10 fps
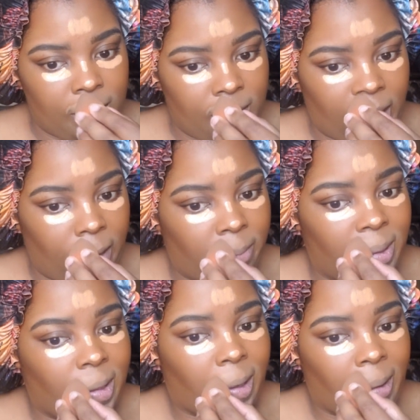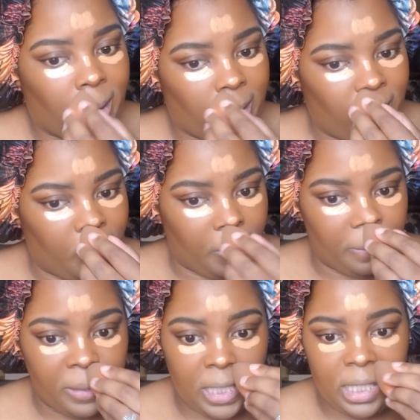That'll be called
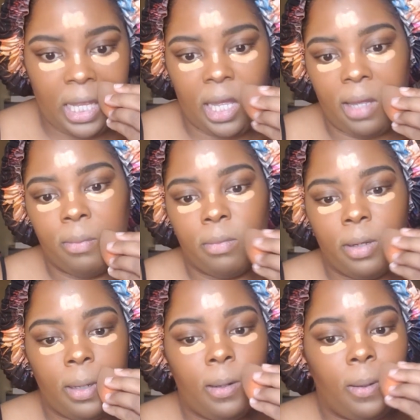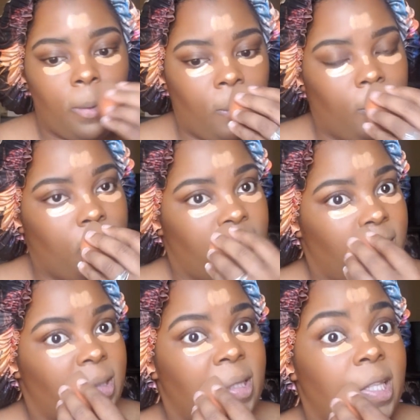um, Tea Time or
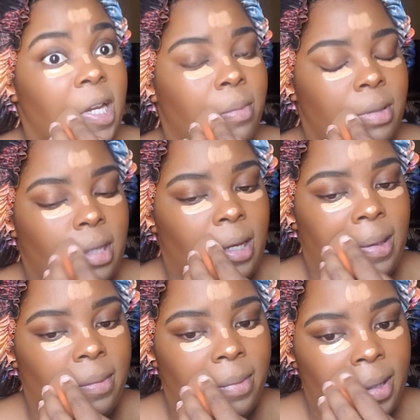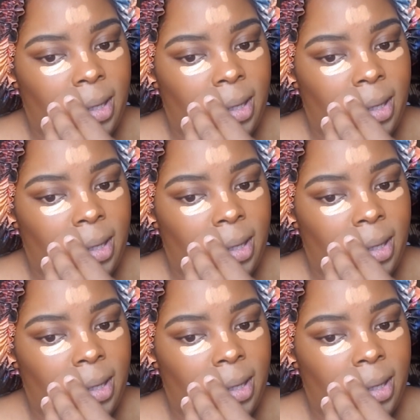Therapy Time.